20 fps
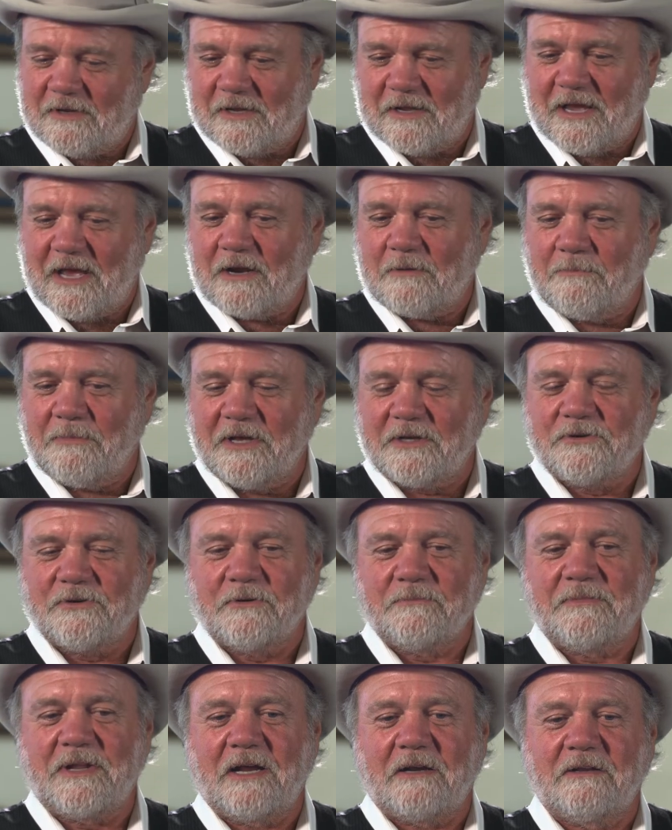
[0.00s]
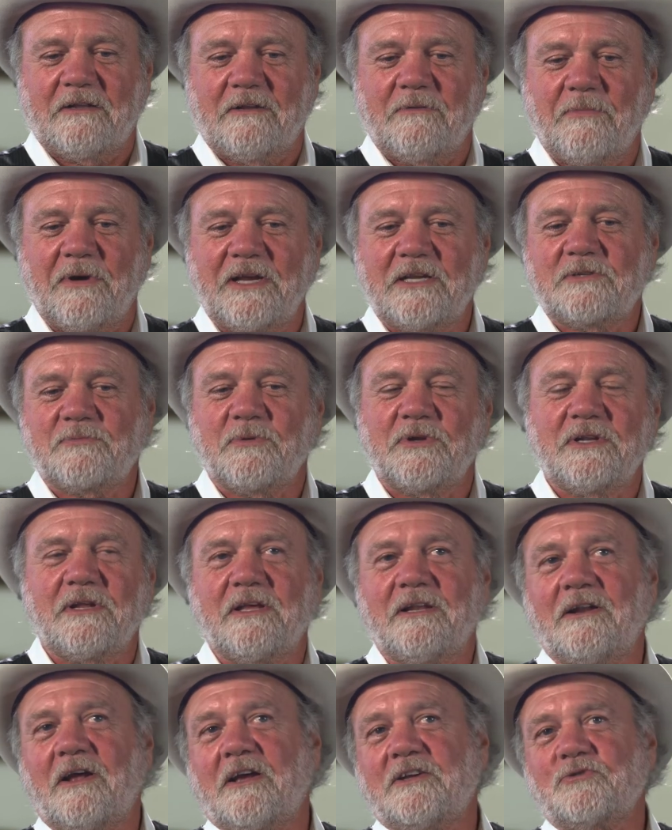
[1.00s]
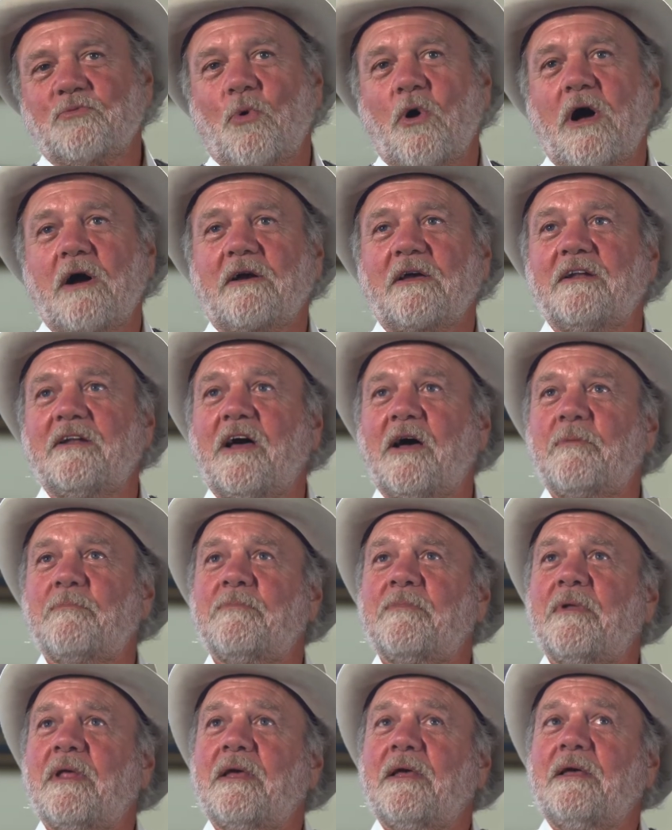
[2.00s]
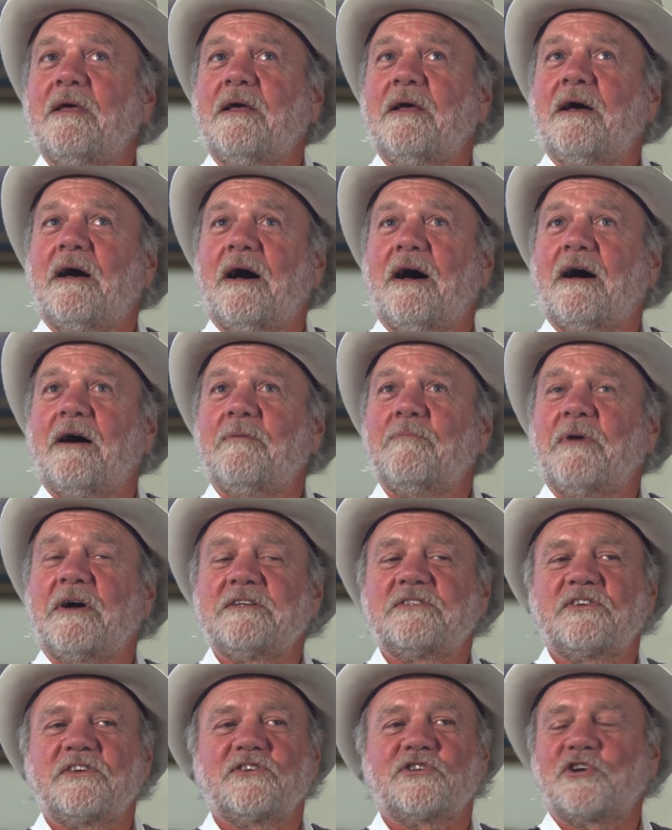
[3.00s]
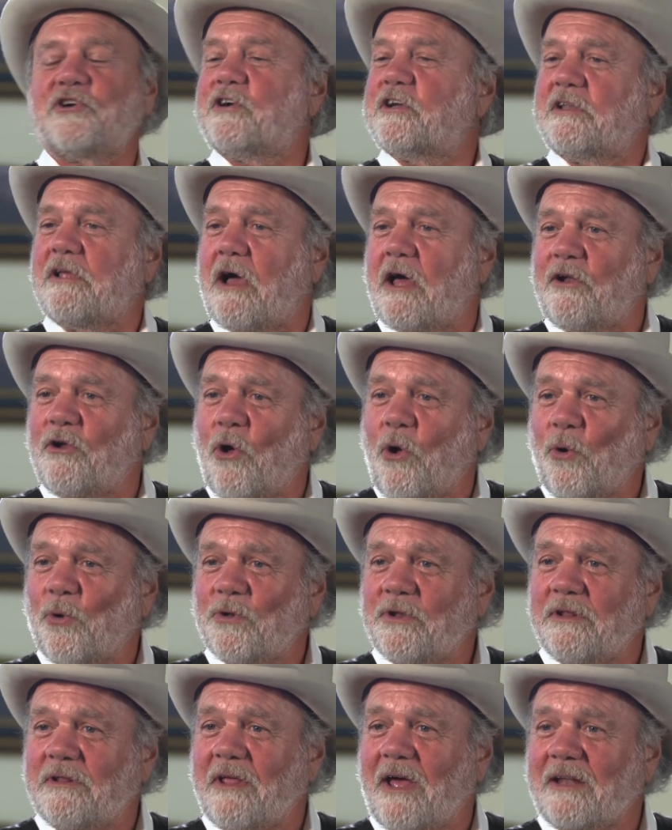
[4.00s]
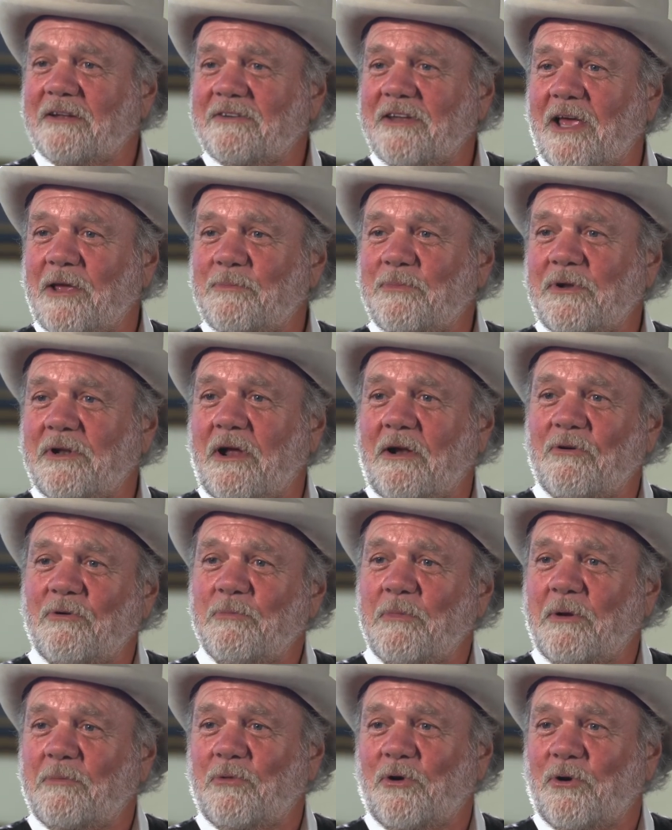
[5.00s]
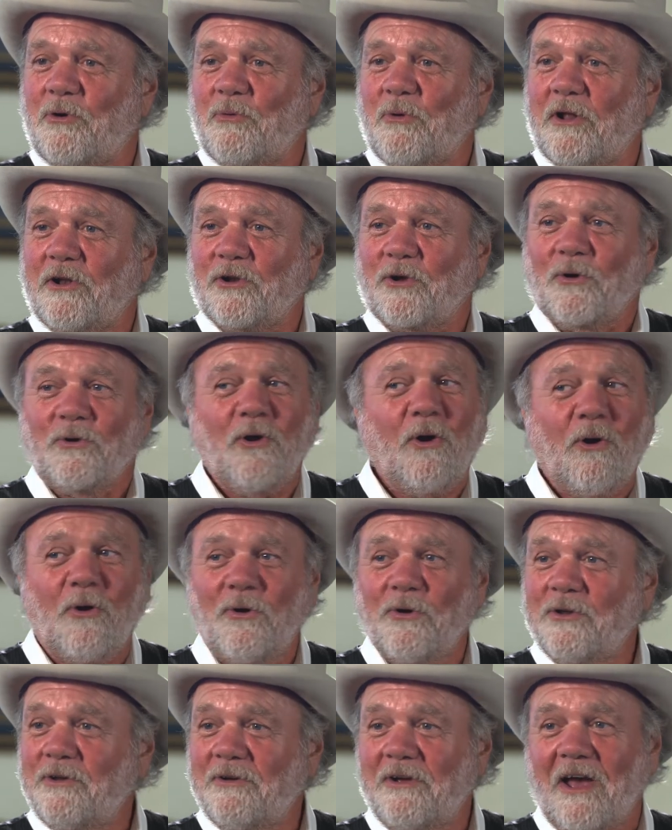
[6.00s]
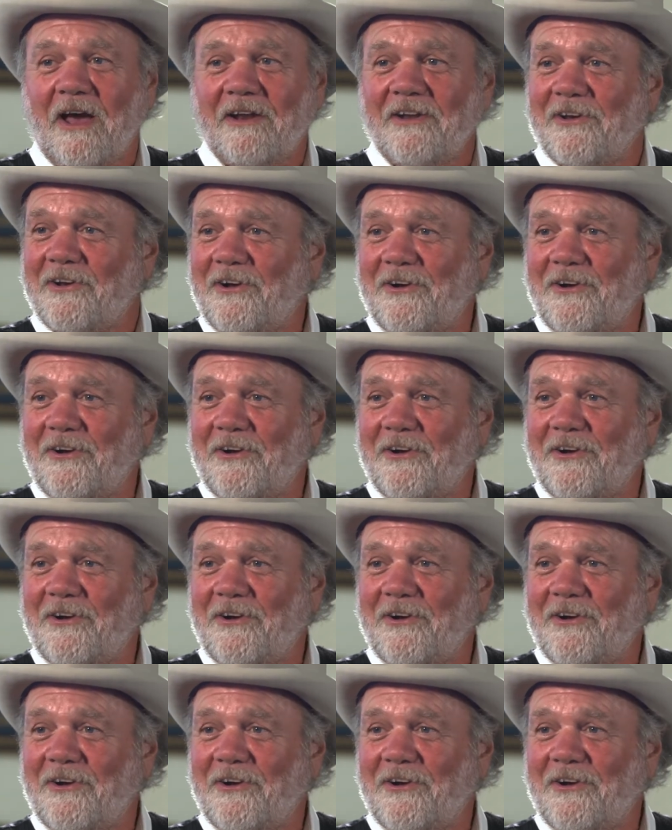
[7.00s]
had a bedroom down in the basement, and I was walking up and. My sister had gotten hold of that tape, and I remember her running going, oh, you got to